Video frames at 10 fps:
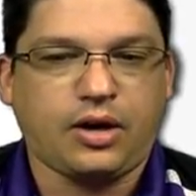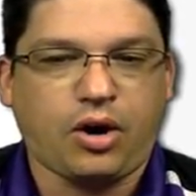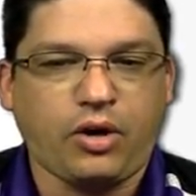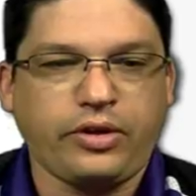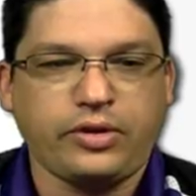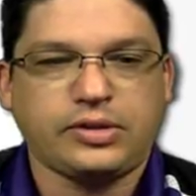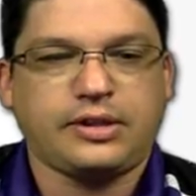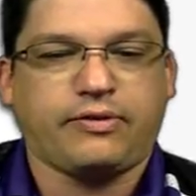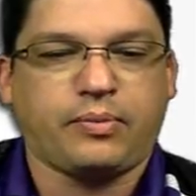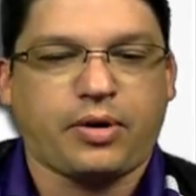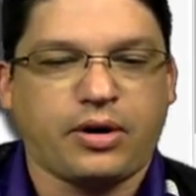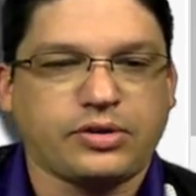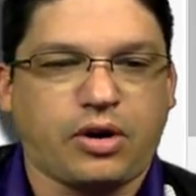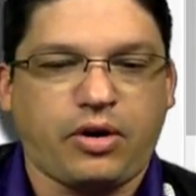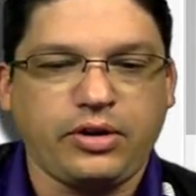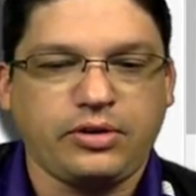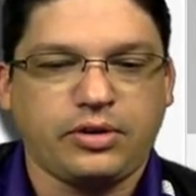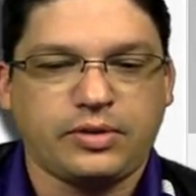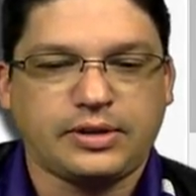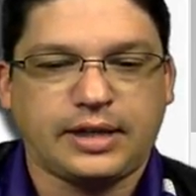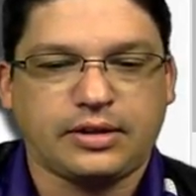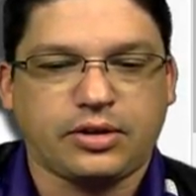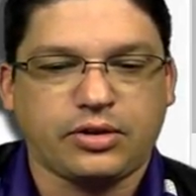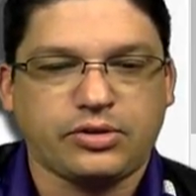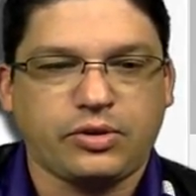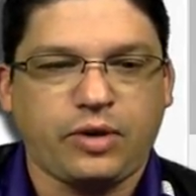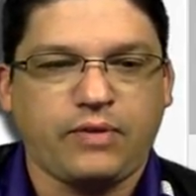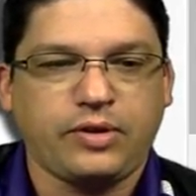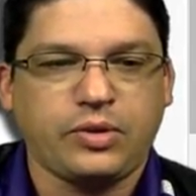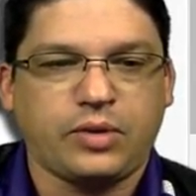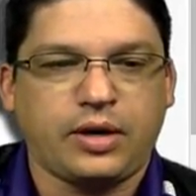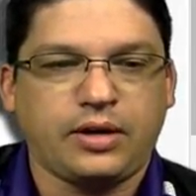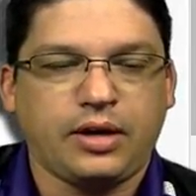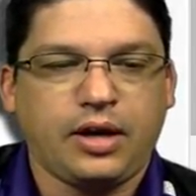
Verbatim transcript: all those different parts, all you do is hit the cursor wherever you want,